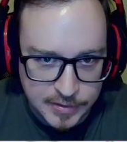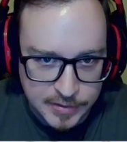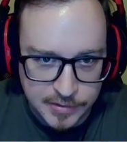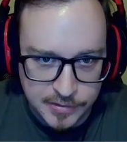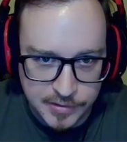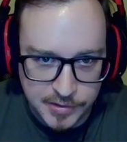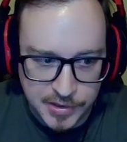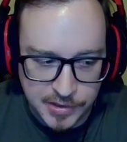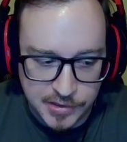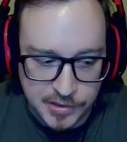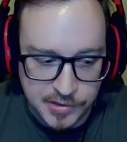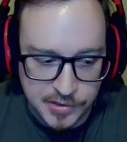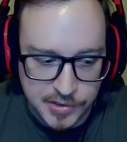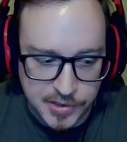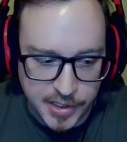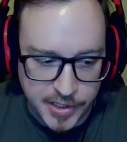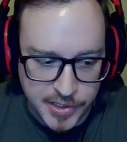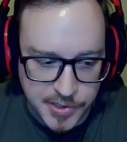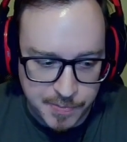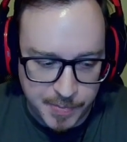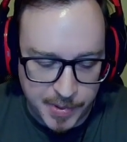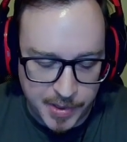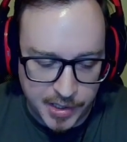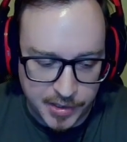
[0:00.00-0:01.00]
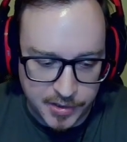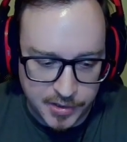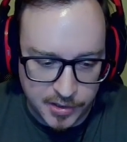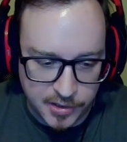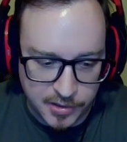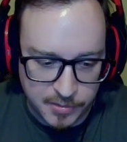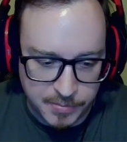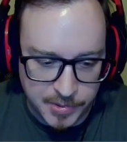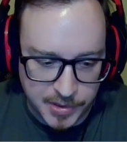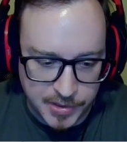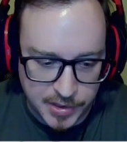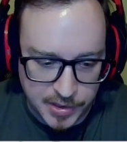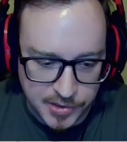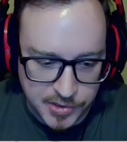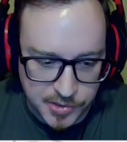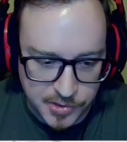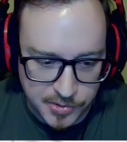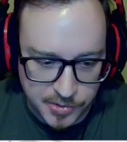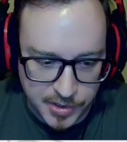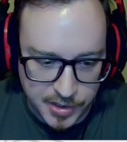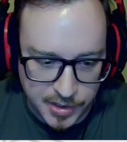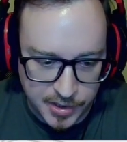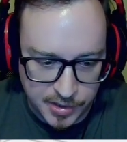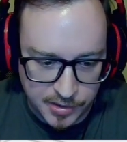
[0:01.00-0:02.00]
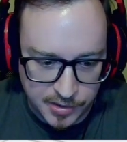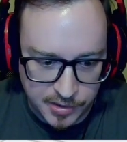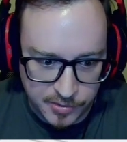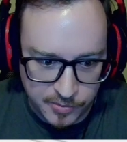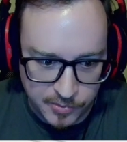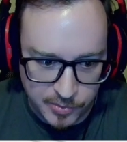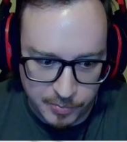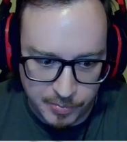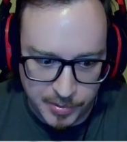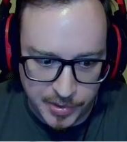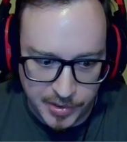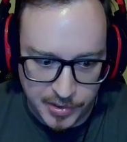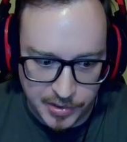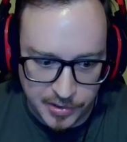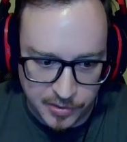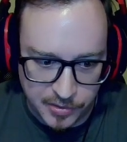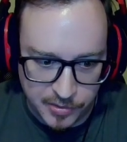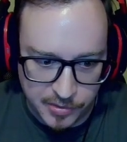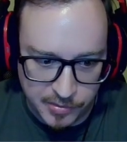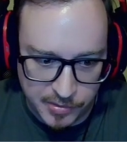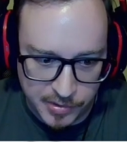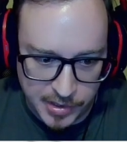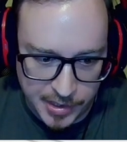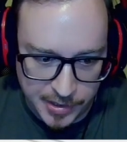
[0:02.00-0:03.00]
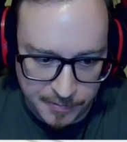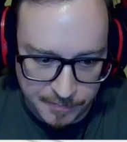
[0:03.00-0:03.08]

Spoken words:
decent sized pot there, but that's okay. I think we played it all right.